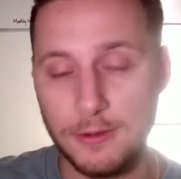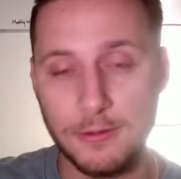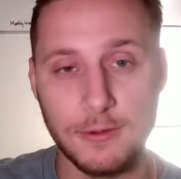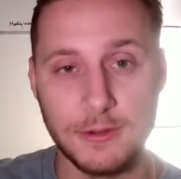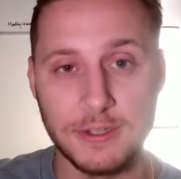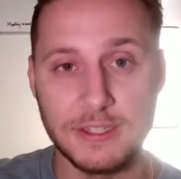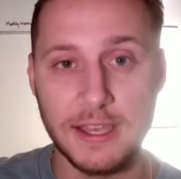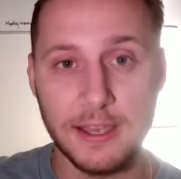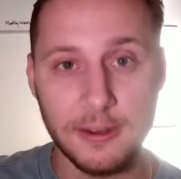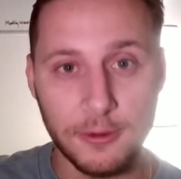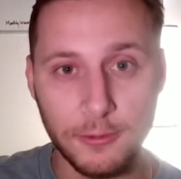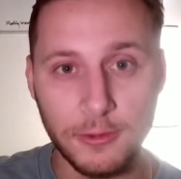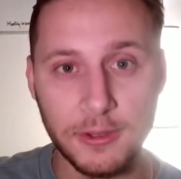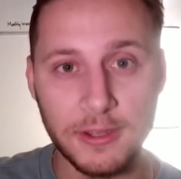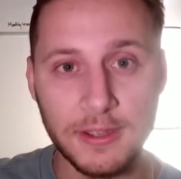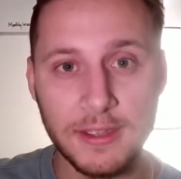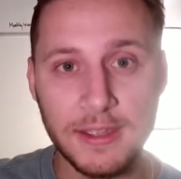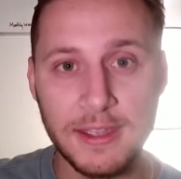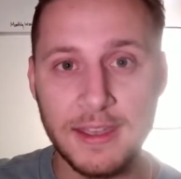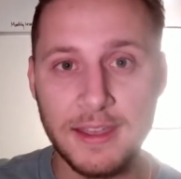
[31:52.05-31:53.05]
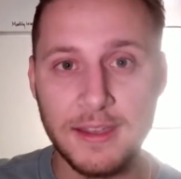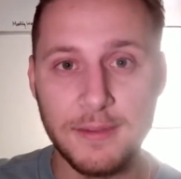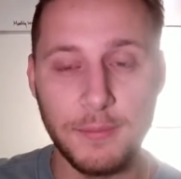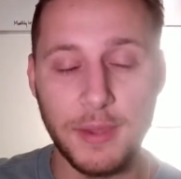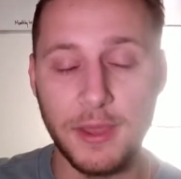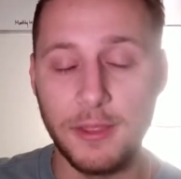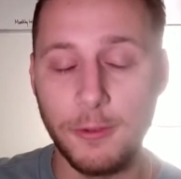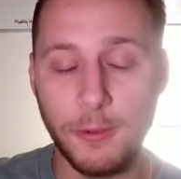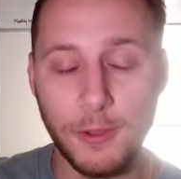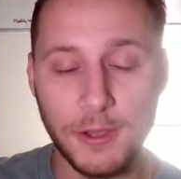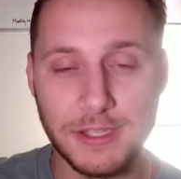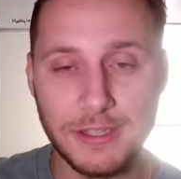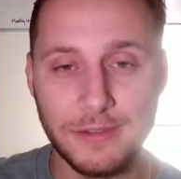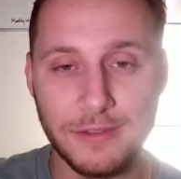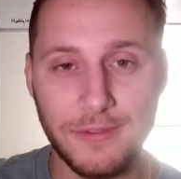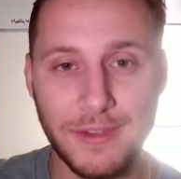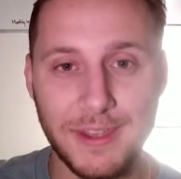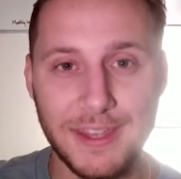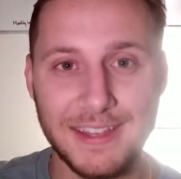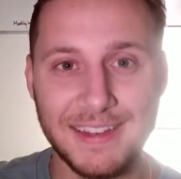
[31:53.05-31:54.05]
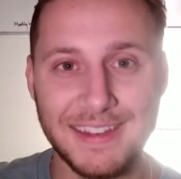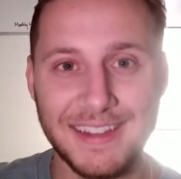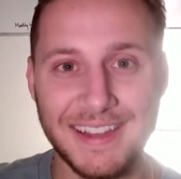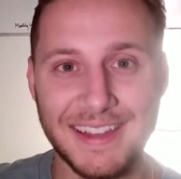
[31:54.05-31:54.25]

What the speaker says: They're settled by the looks of it.